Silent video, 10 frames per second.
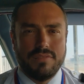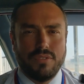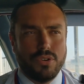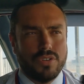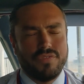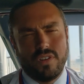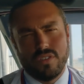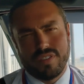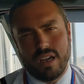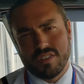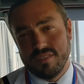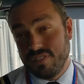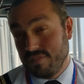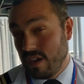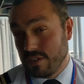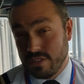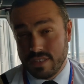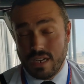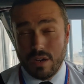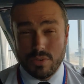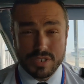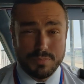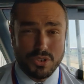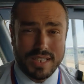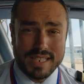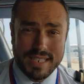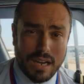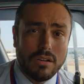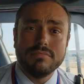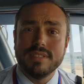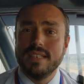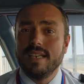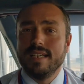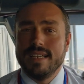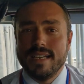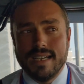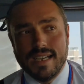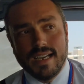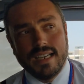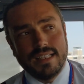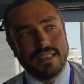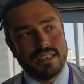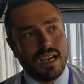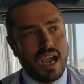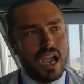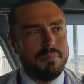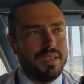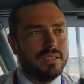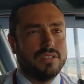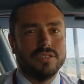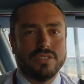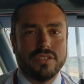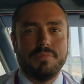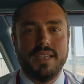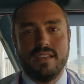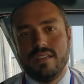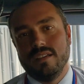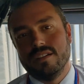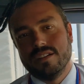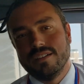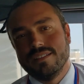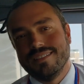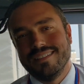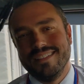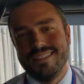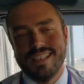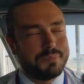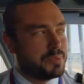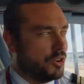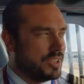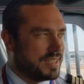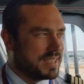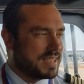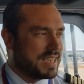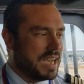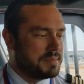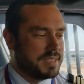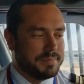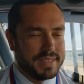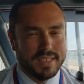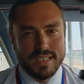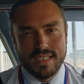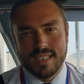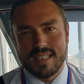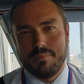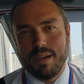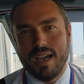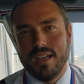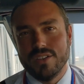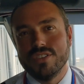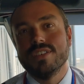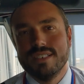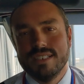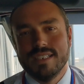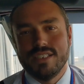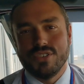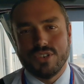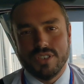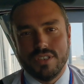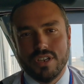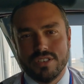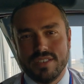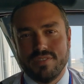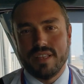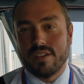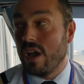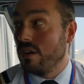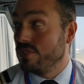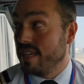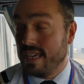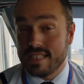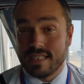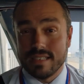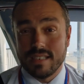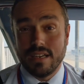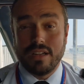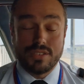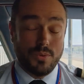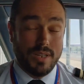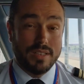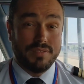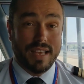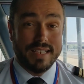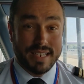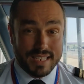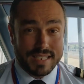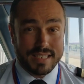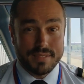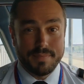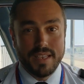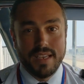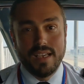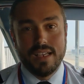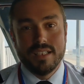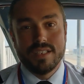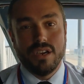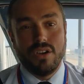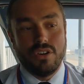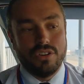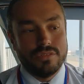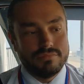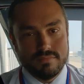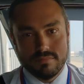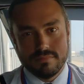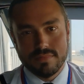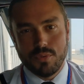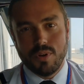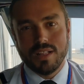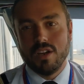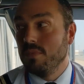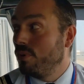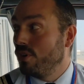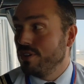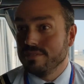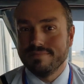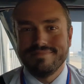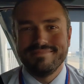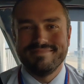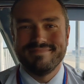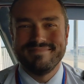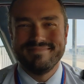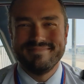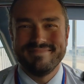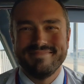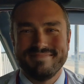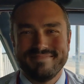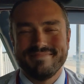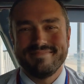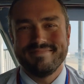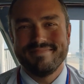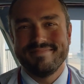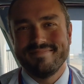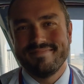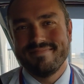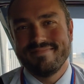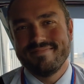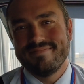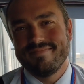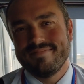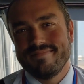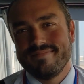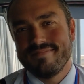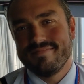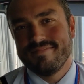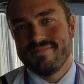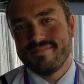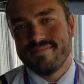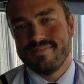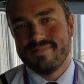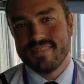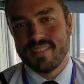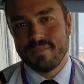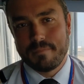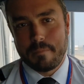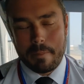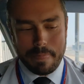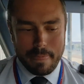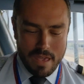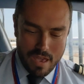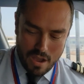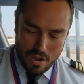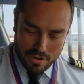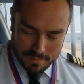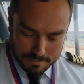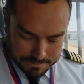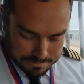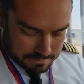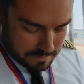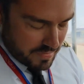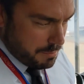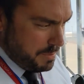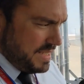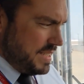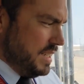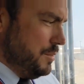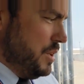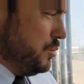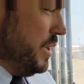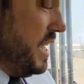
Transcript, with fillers: for 4,500 hours more or less now, and I've been honored of being here in this project as the captain, as the pilot, to conduct the, the ground test and as well the flight test. So, welcome aboard. So, tell us what are the instruments that you manage the system by? Basically, what we